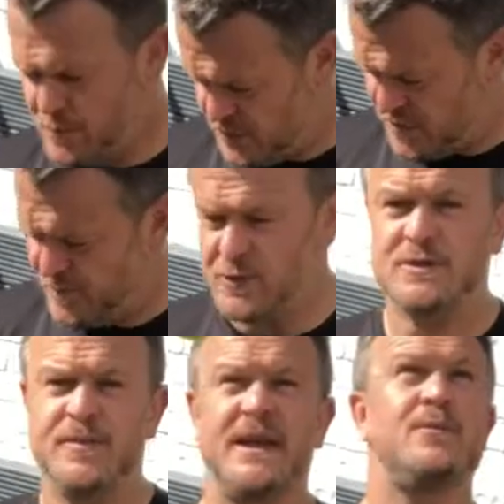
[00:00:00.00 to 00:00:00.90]
watch the ball to
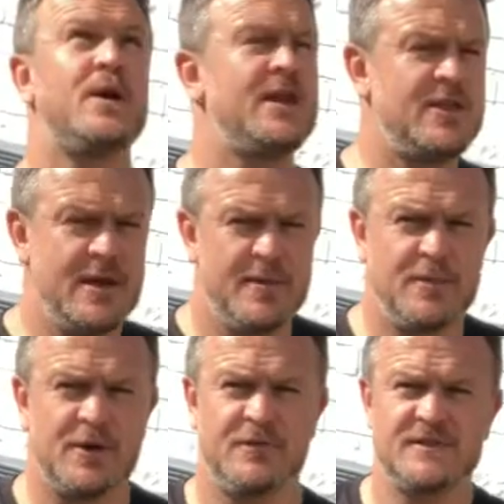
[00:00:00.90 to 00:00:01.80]
begin with,
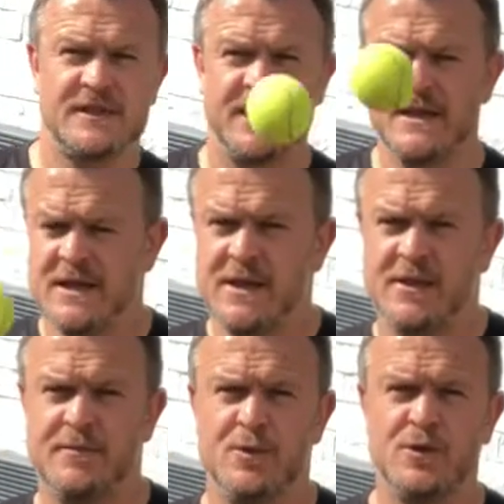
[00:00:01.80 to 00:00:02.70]
but obviously the
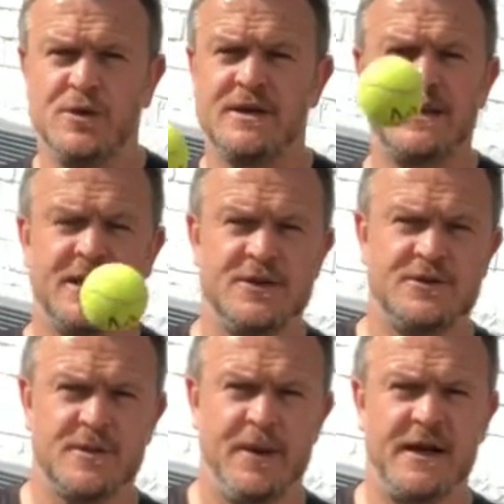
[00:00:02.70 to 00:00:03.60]
more you can get used
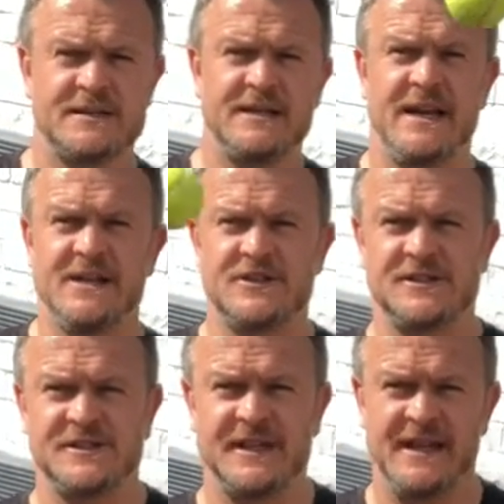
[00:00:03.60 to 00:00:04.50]
to passing it and
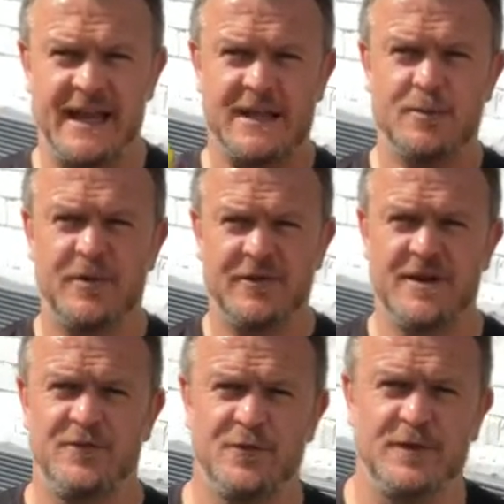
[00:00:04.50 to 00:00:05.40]
just seeing it in your
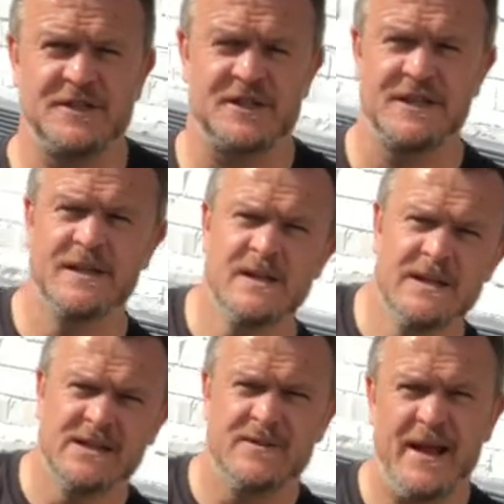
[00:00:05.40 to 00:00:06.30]
peripheral vision,
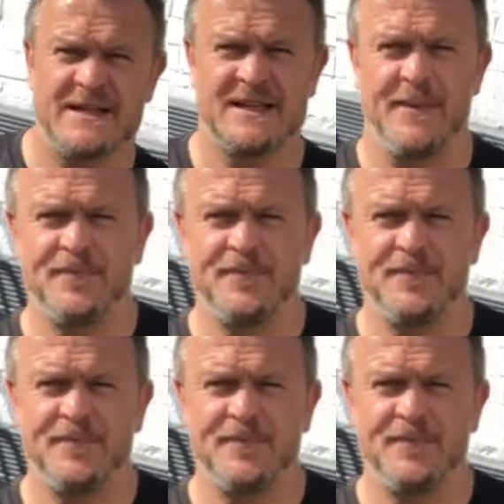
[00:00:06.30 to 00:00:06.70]
the better.